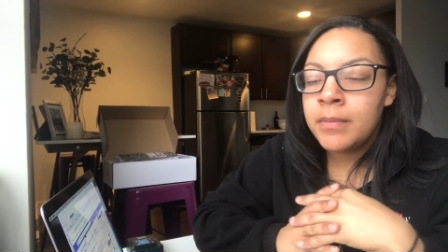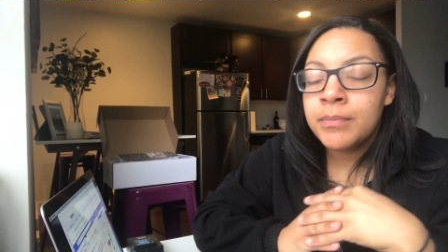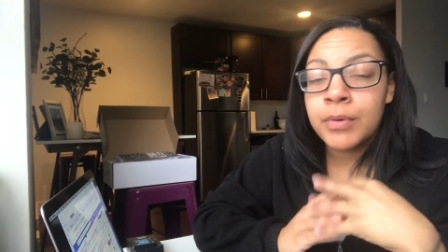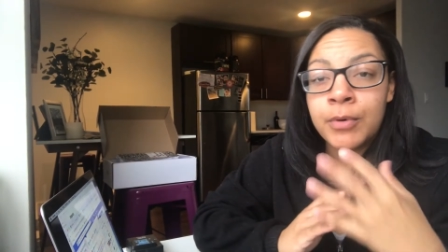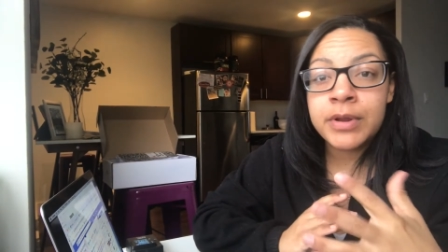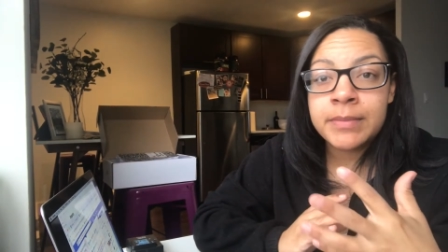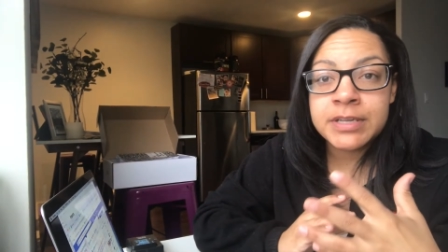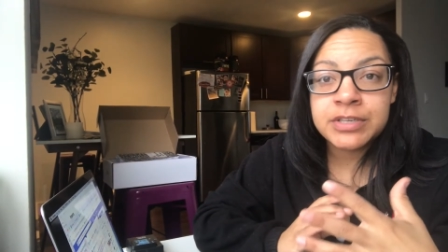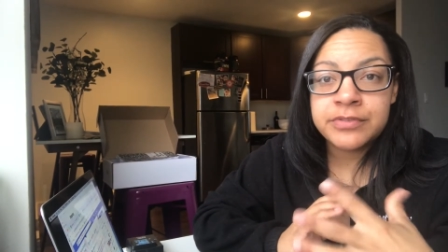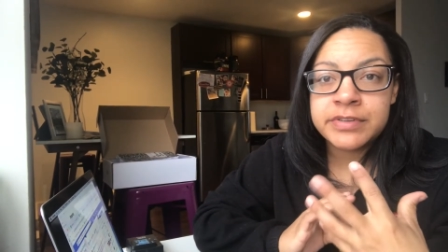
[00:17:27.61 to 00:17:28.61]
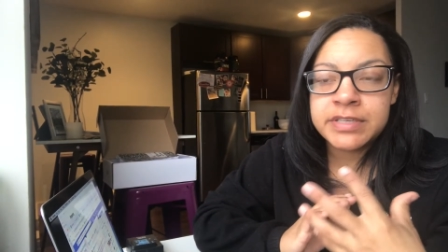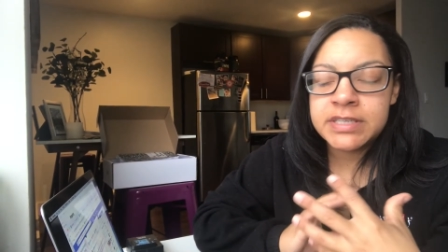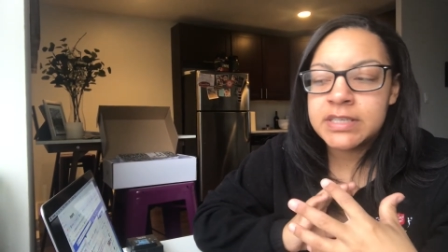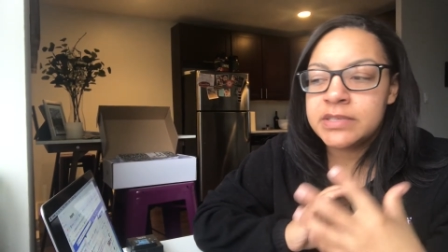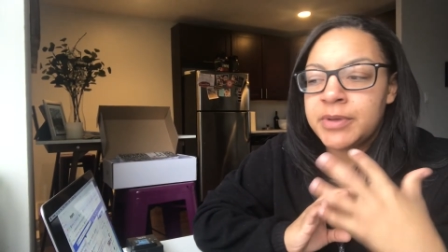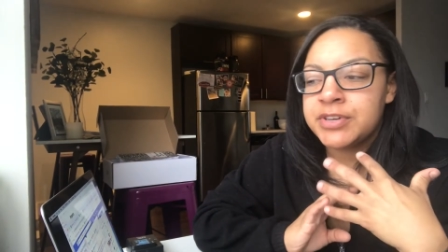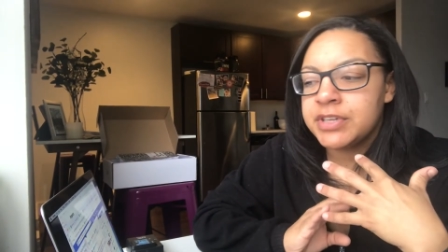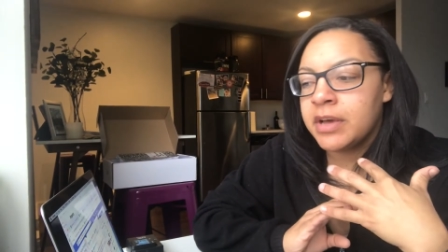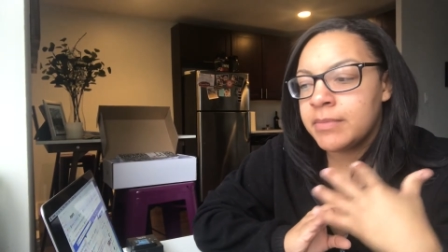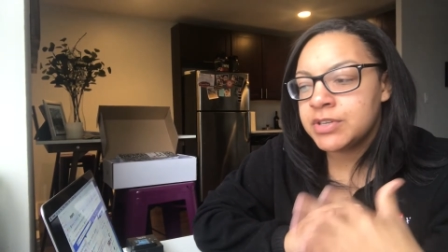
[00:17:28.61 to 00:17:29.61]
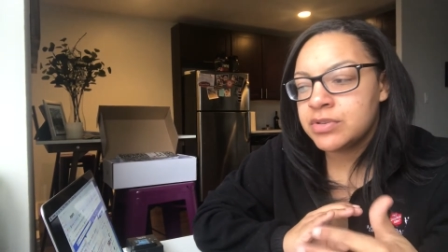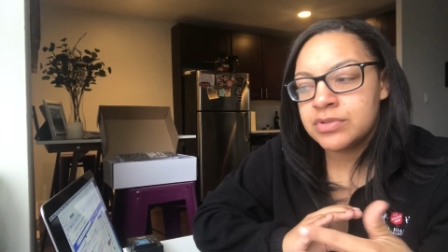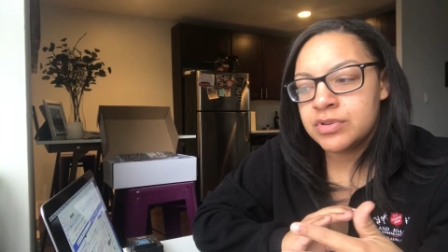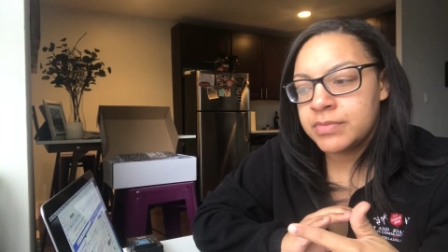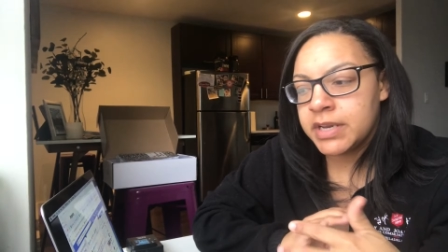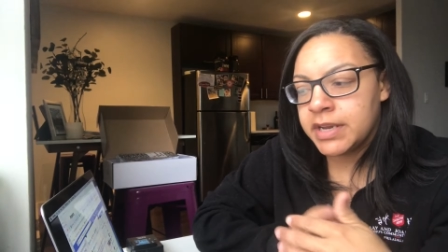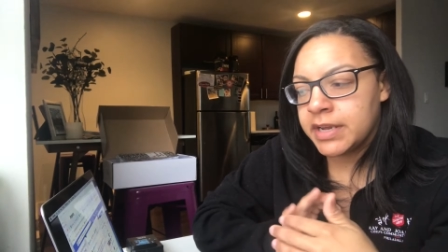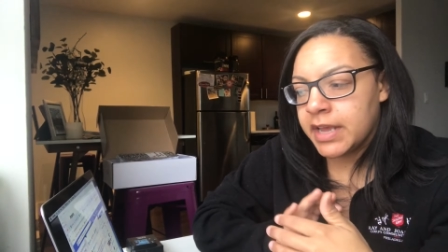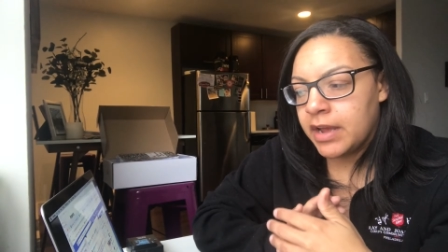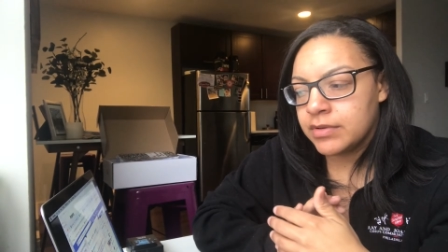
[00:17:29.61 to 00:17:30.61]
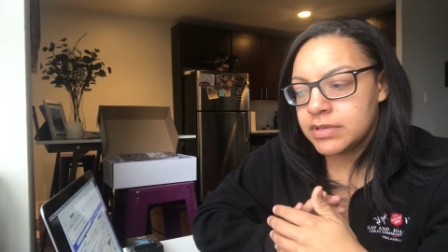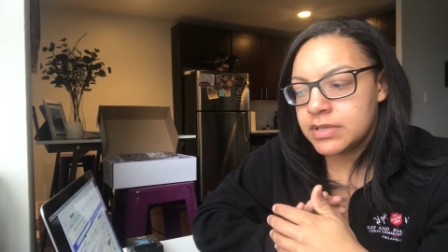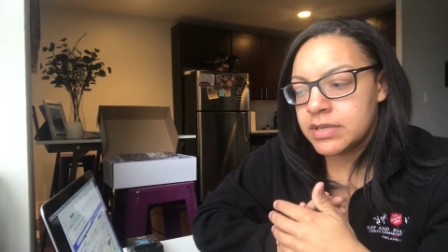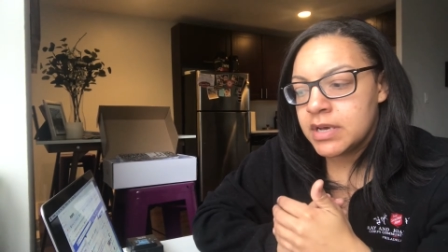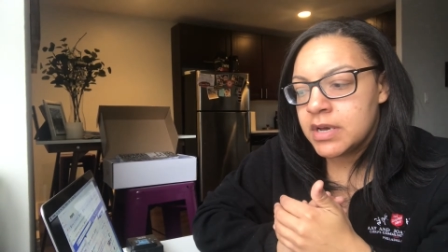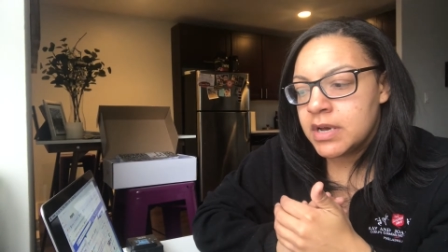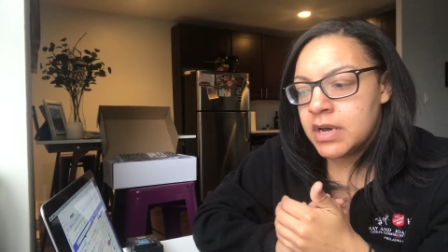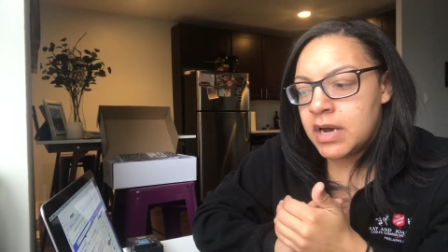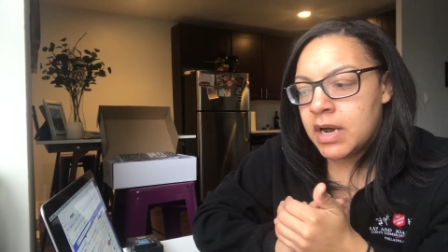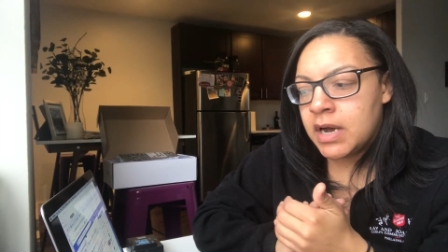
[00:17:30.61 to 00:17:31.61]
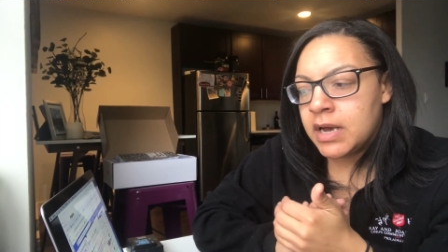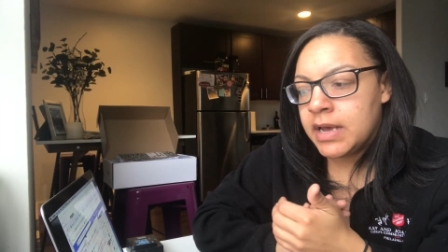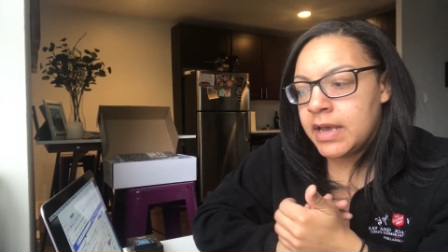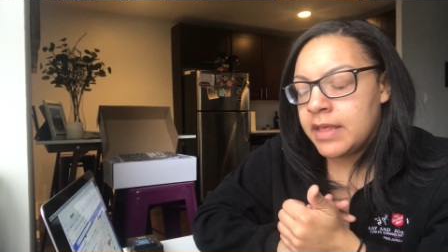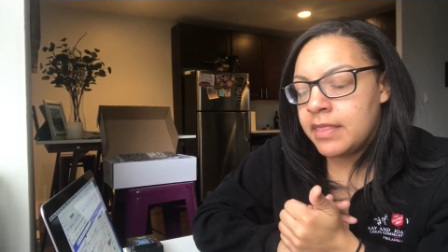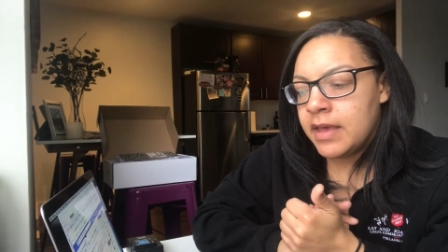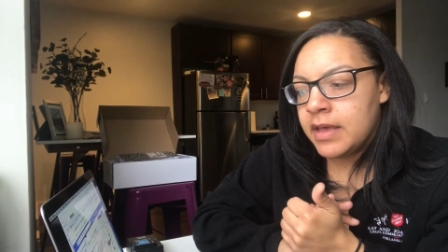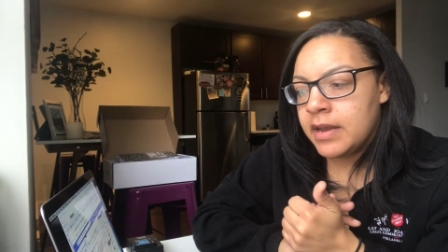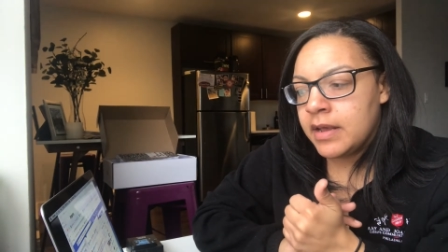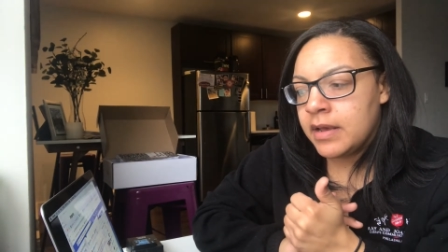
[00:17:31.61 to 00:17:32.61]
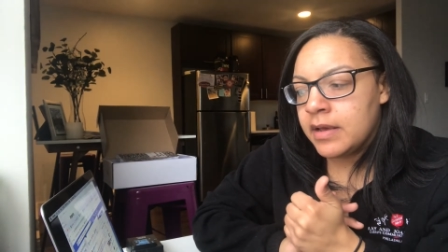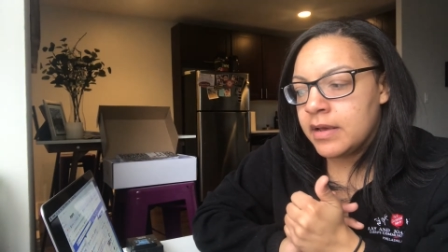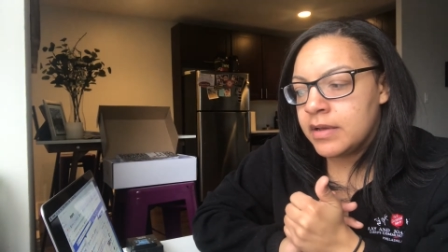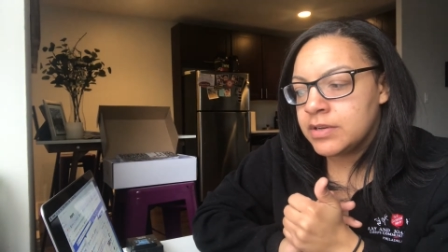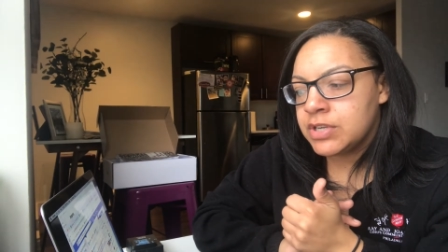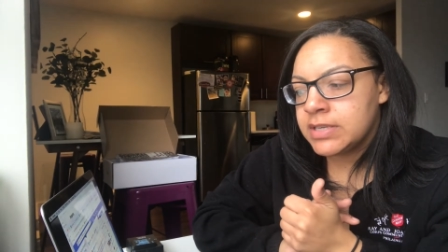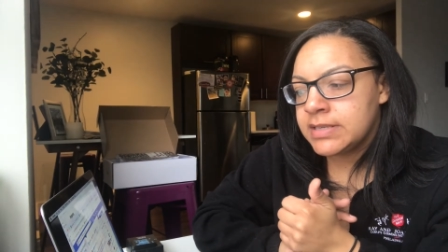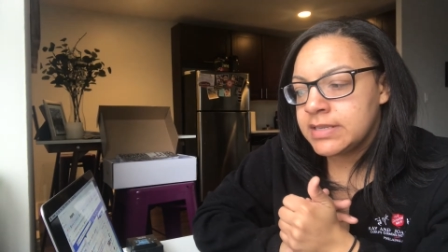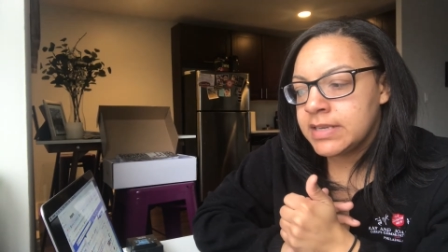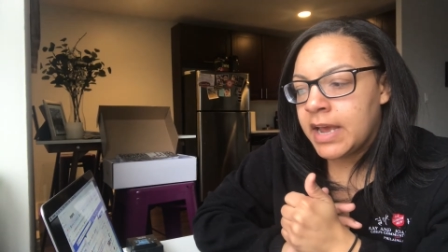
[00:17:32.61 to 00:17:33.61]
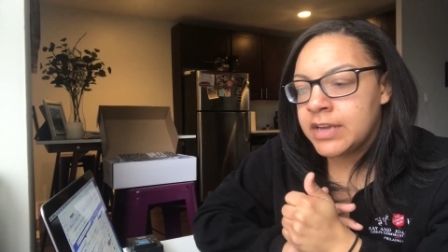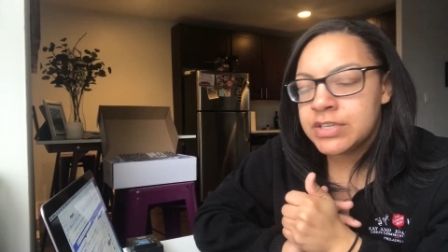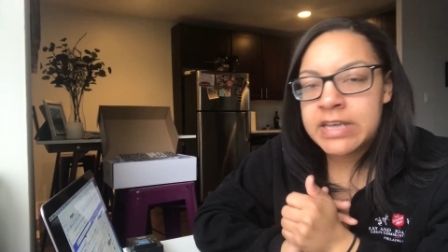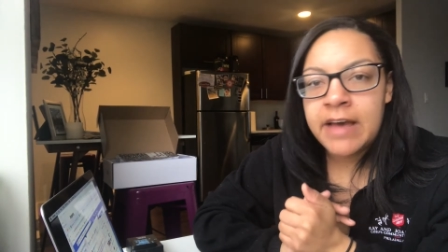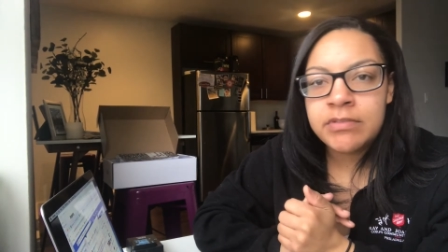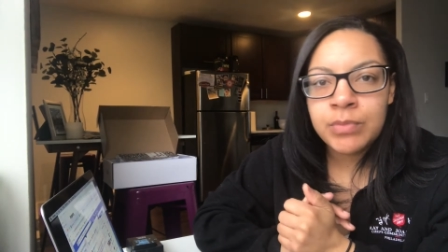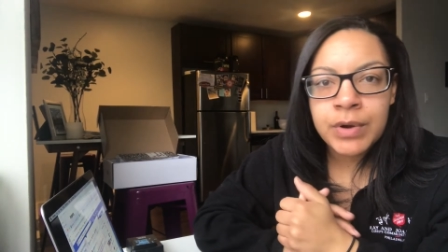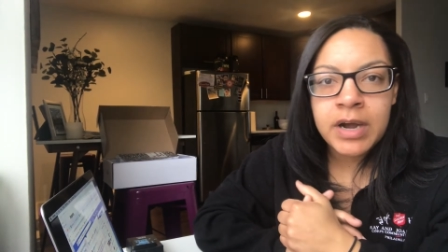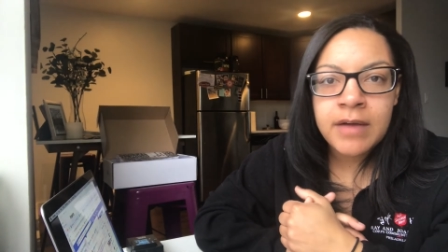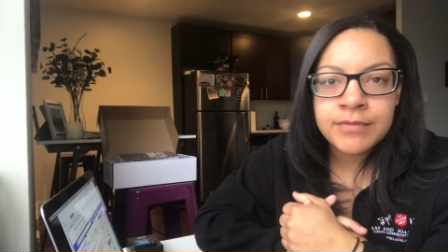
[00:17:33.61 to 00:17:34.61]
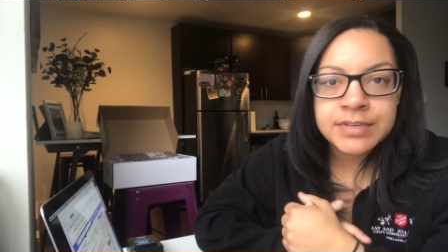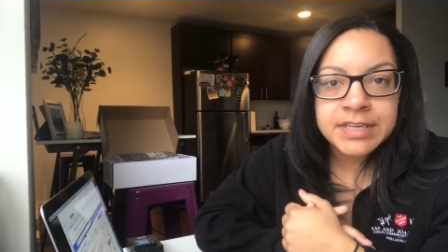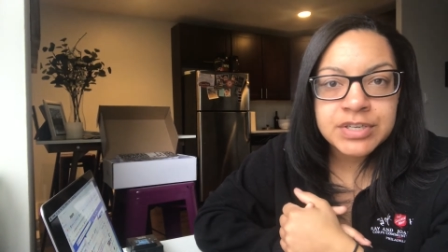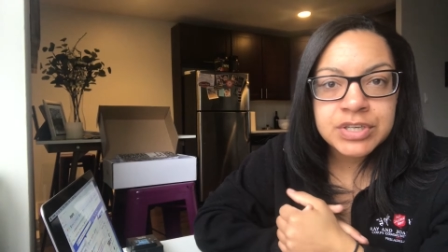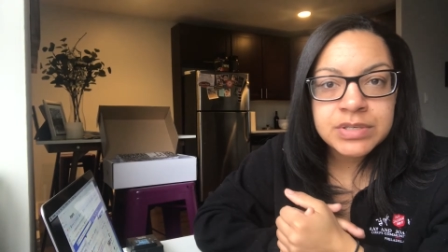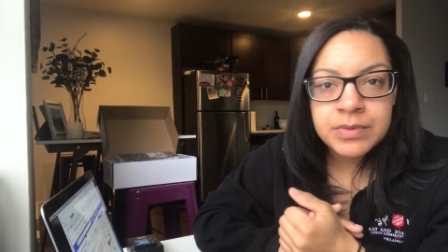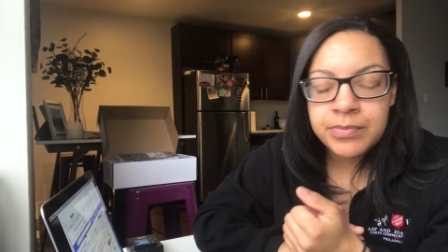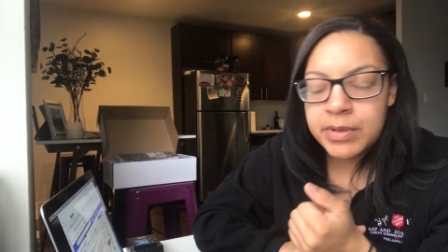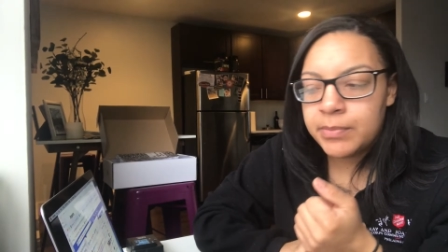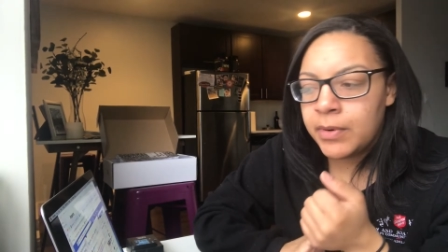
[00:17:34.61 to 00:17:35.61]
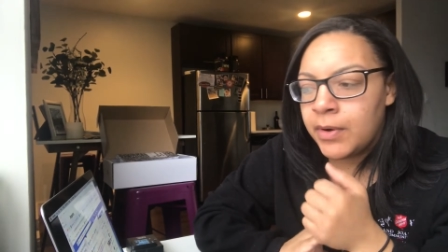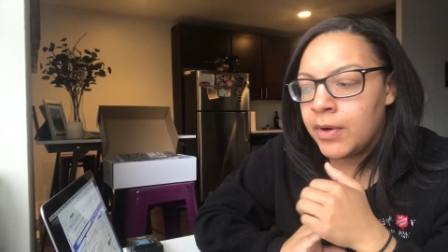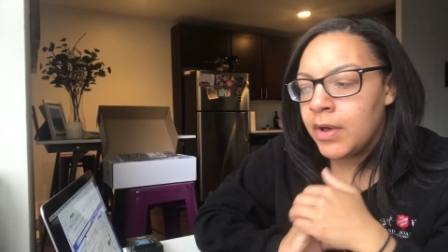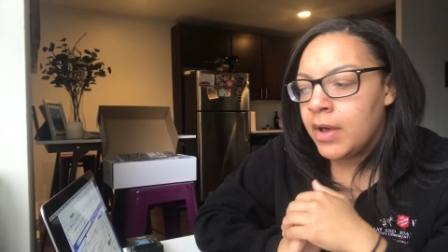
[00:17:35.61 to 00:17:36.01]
promoting my services, especially on my social media accounts, and then just having more conversations with people.